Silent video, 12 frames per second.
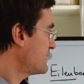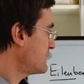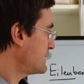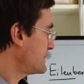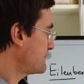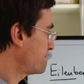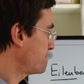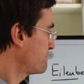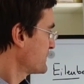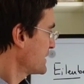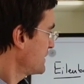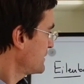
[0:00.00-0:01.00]

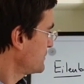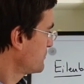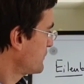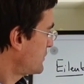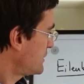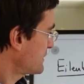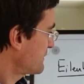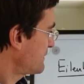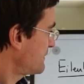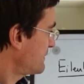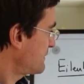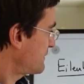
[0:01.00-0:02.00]
you
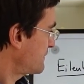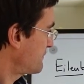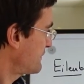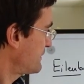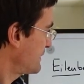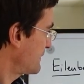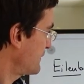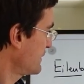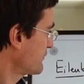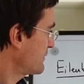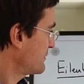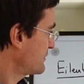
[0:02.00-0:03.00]
want this
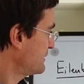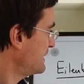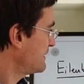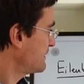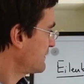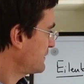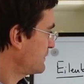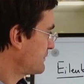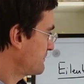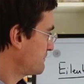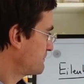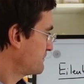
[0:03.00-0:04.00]
theorem, you need this
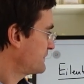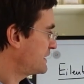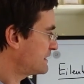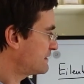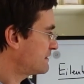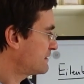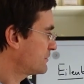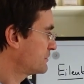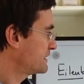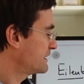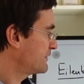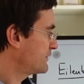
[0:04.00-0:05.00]
theorem that
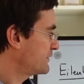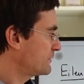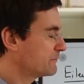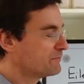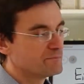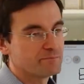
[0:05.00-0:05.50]
only gives you,